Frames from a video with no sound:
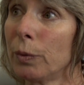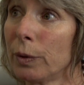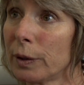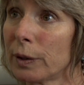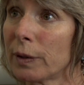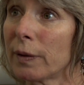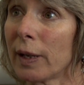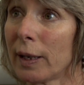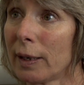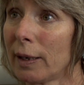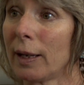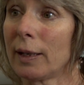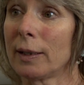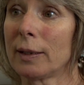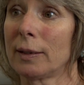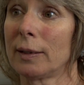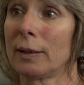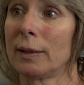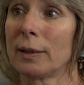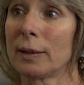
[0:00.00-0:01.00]
would then
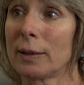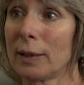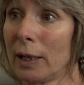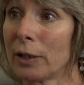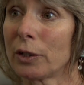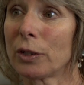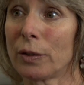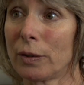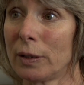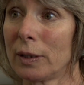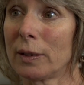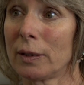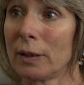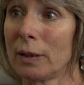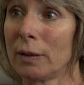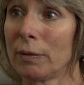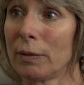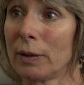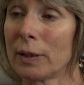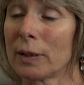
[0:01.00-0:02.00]
enter the statutory
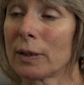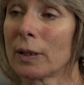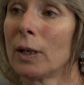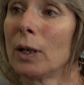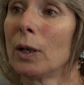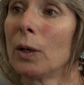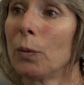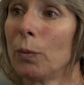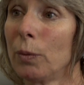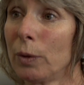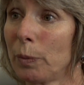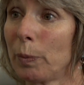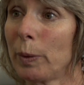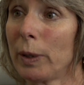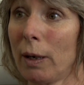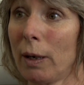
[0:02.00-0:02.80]
service would be